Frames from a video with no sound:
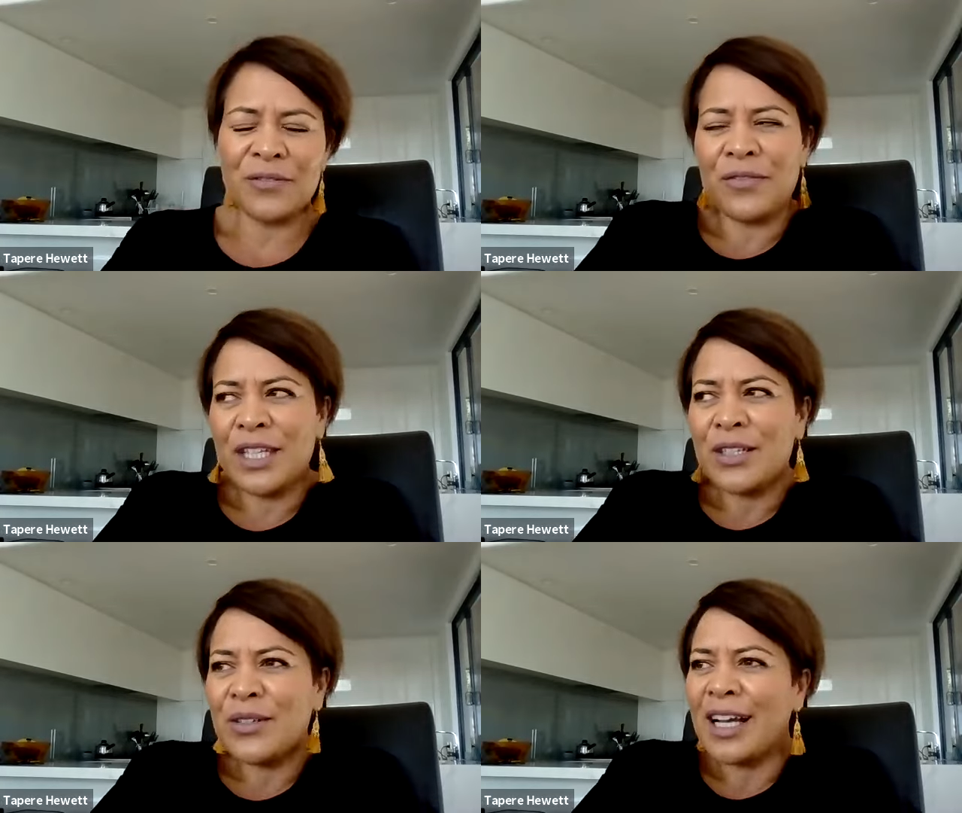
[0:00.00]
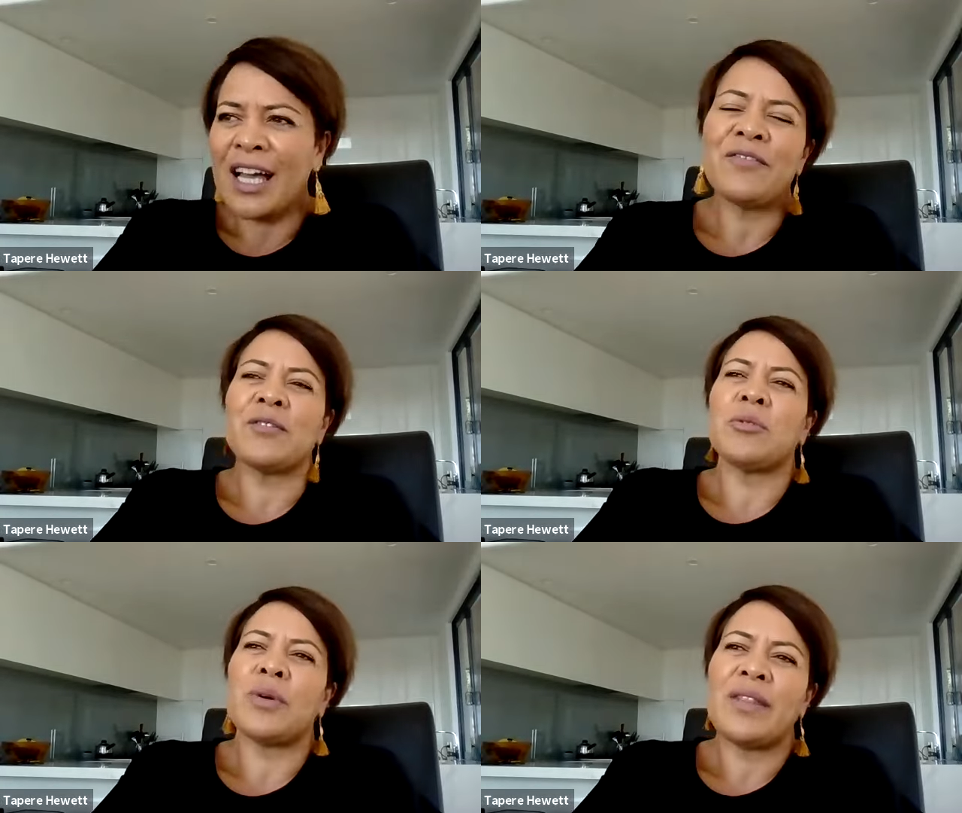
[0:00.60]
feel
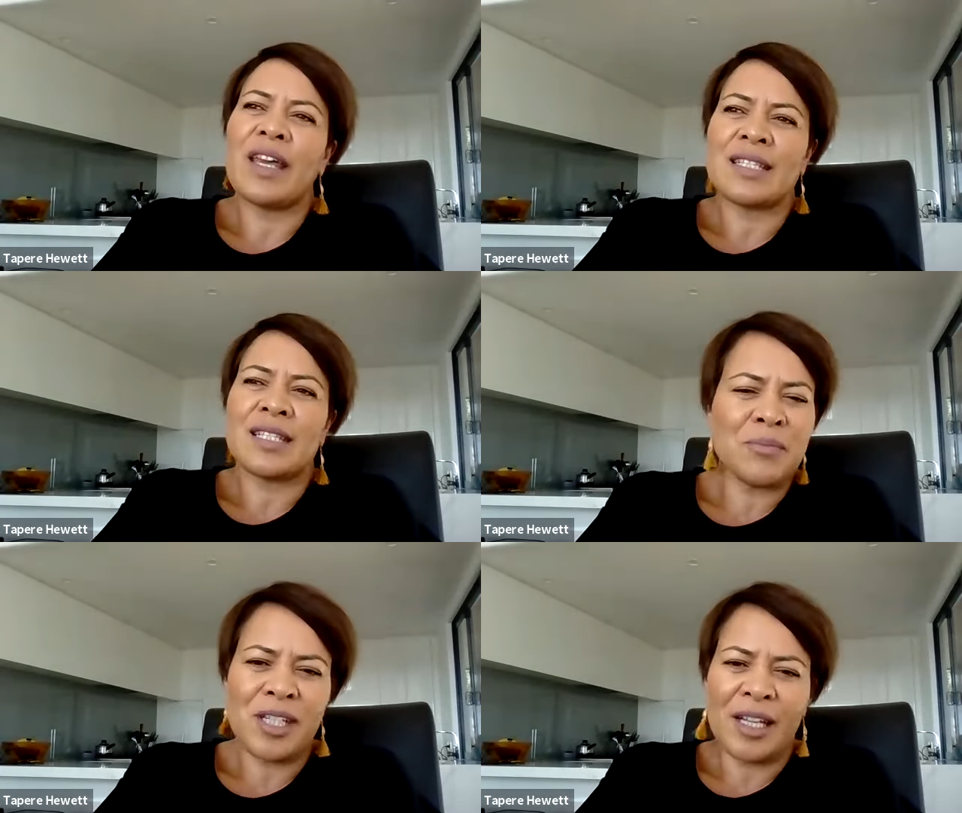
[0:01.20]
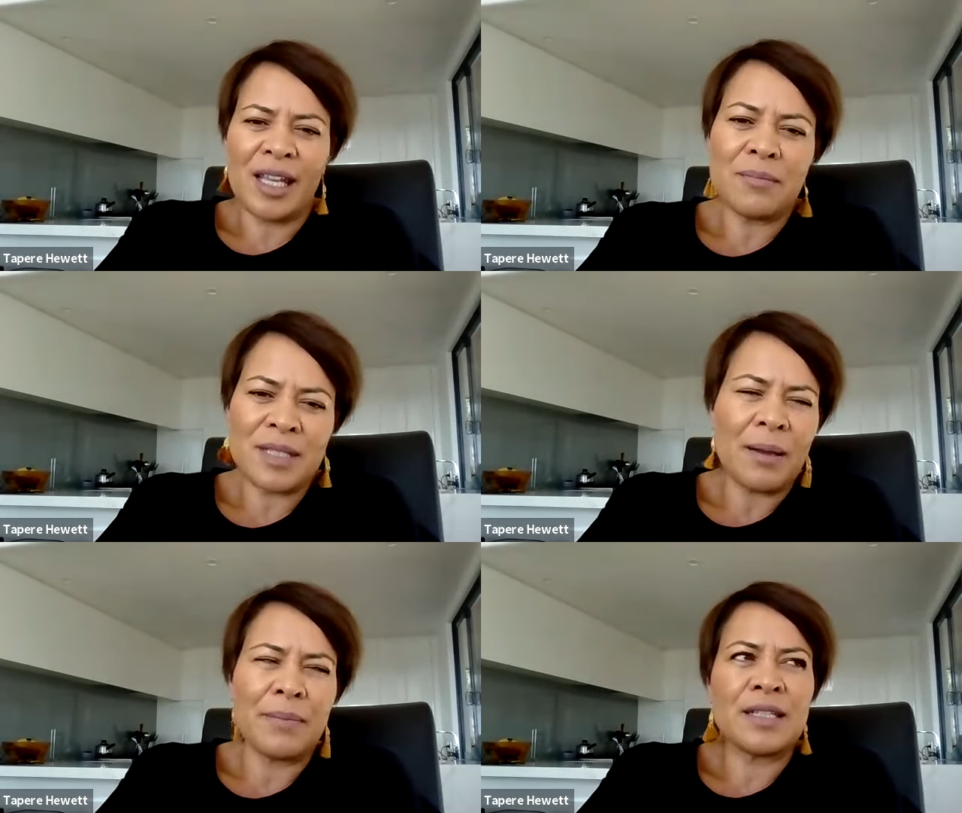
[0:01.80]
uncomfortable when that subject comes
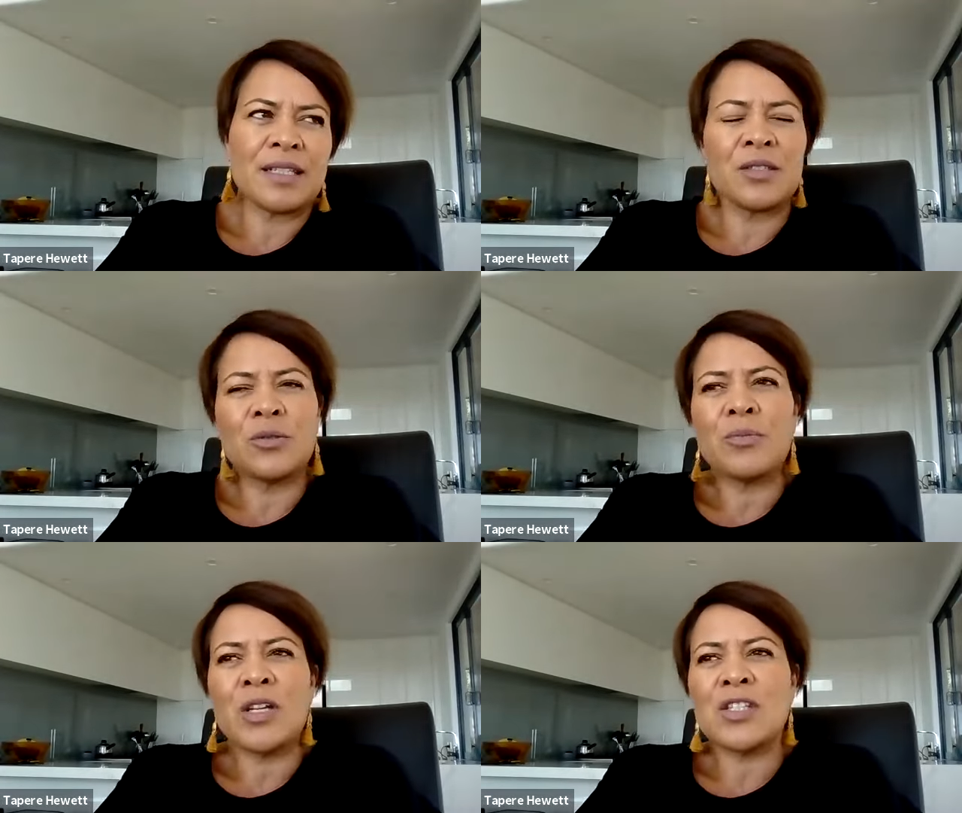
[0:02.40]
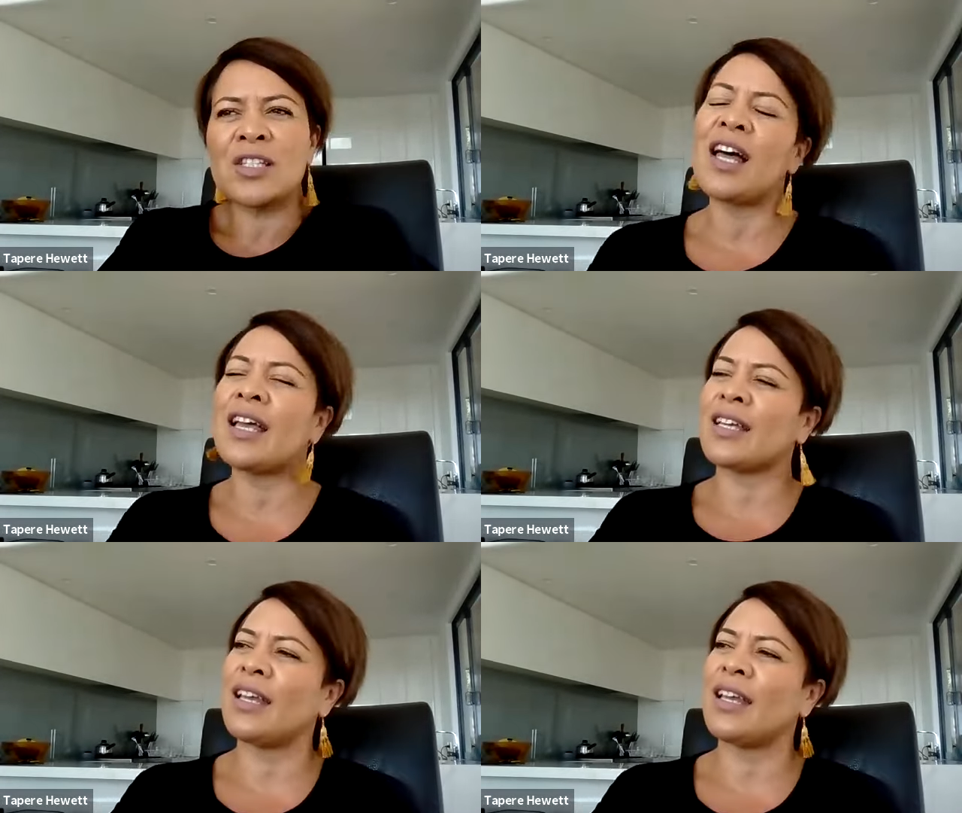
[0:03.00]
up. It is almost like